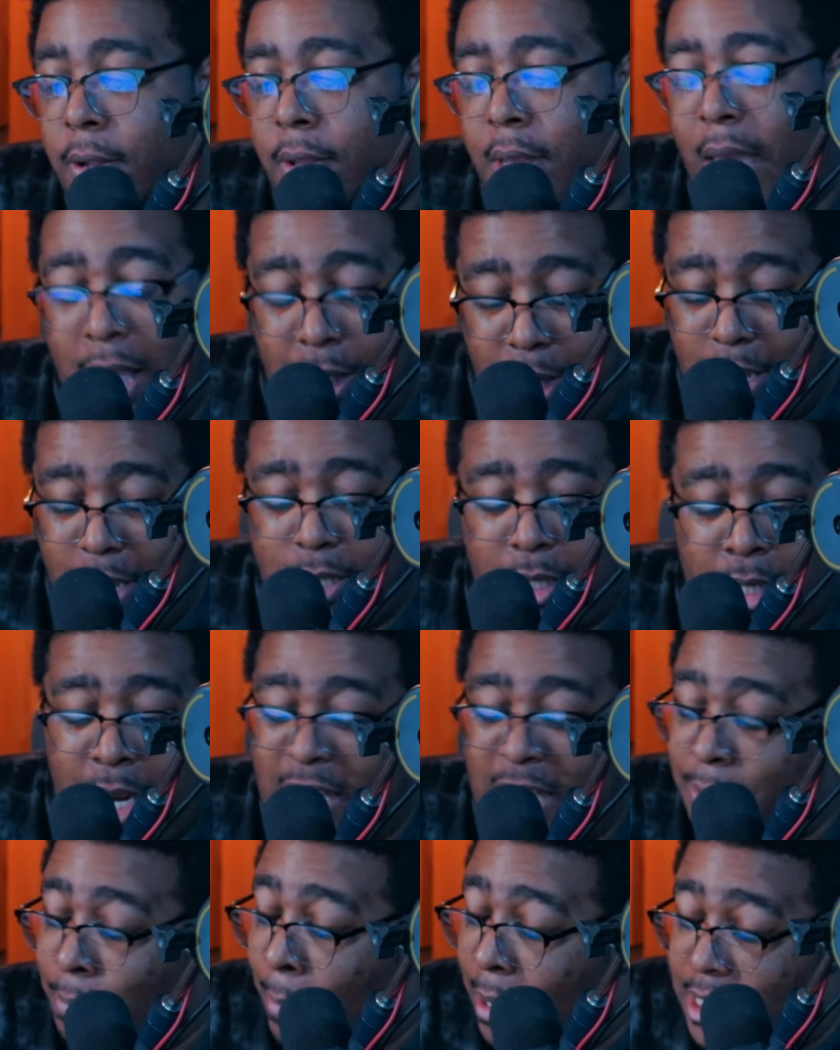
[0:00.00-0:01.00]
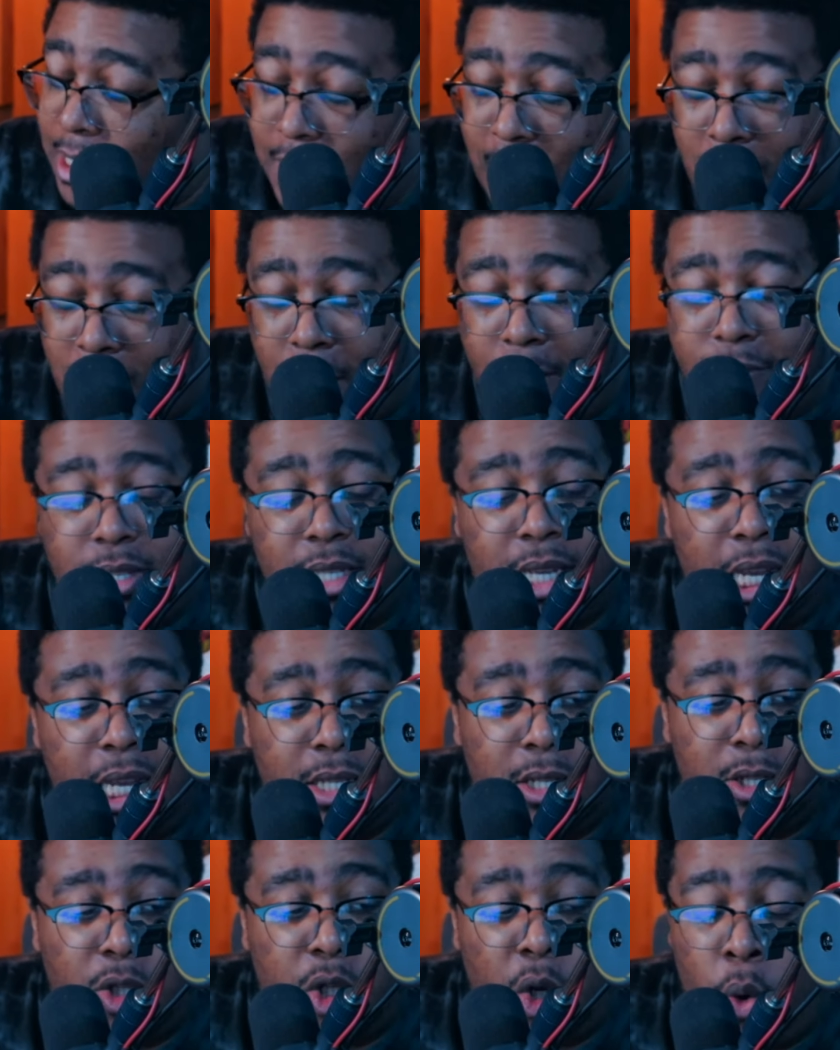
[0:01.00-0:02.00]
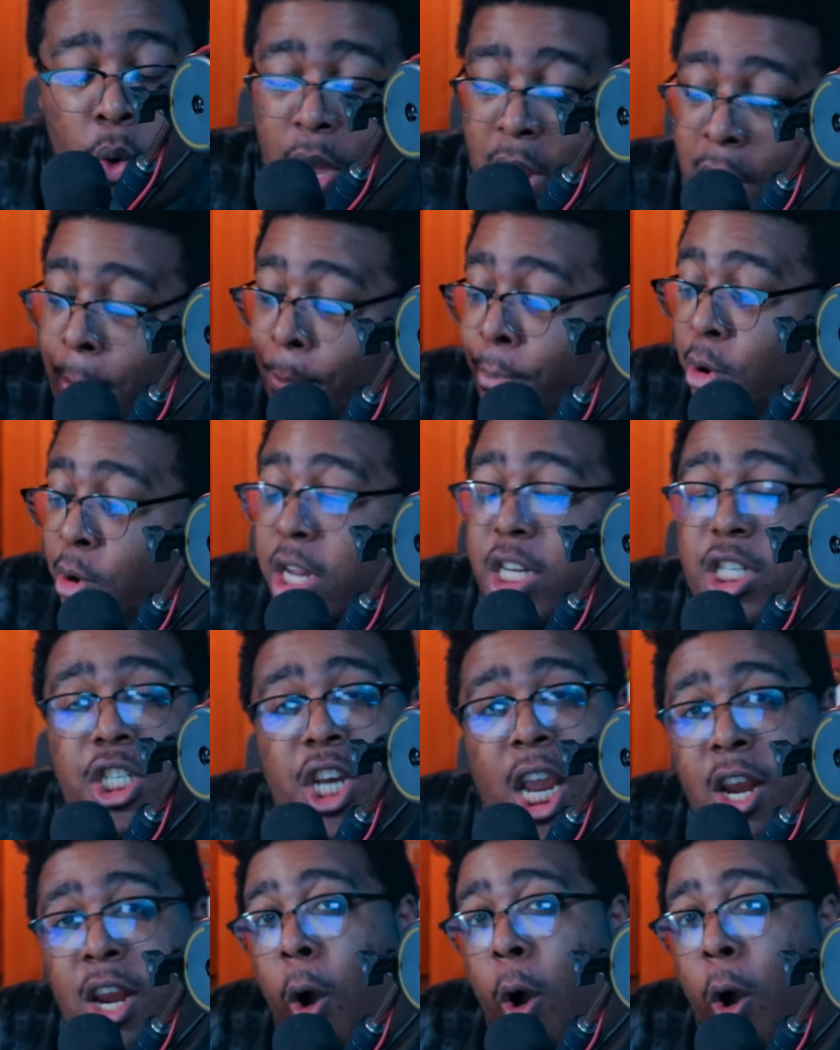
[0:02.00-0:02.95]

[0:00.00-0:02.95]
And listen, as much as I love Season two and appreciate